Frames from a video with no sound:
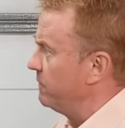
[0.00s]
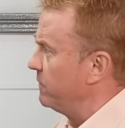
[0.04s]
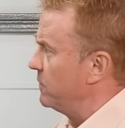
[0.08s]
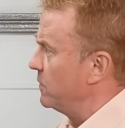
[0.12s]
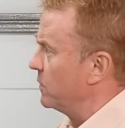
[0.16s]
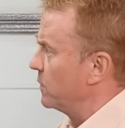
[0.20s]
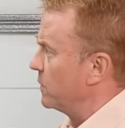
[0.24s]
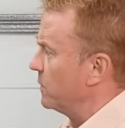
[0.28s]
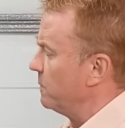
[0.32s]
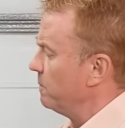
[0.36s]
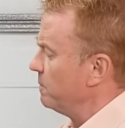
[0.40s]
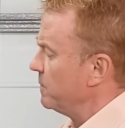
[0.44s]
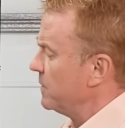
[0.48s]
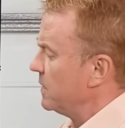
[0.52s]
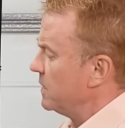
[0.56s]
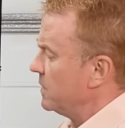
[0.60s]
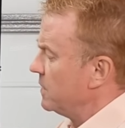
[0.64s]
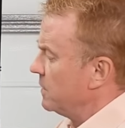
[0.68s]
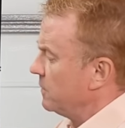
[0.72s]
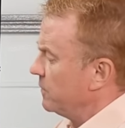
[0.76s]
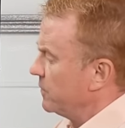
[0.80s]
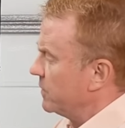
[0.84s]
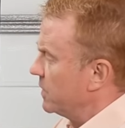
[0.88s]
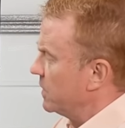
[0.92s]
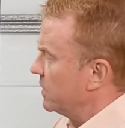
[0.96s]
If you're a,
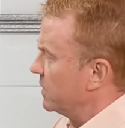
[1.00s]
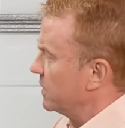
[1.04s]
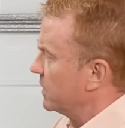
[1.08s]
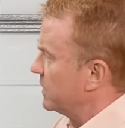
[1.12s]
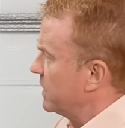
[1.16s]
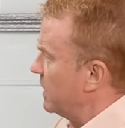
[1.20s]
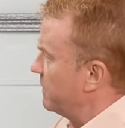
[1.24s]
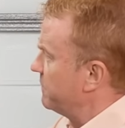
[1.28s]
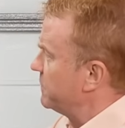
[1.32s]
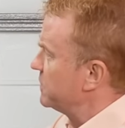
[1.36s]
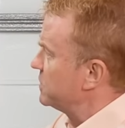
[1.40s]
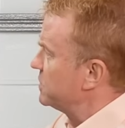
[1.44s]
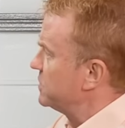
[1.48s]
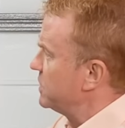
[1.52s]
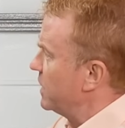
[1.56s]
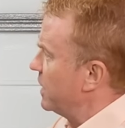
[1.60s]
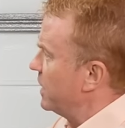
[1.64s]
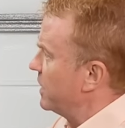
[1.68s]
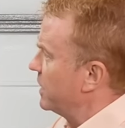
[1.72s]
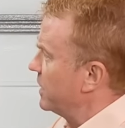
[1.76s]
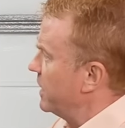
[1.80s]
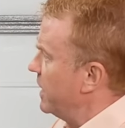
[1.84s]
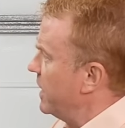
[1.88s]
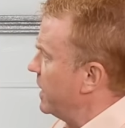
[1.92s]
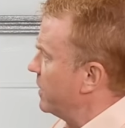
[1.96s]
a gaffer
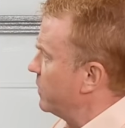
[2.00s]
starting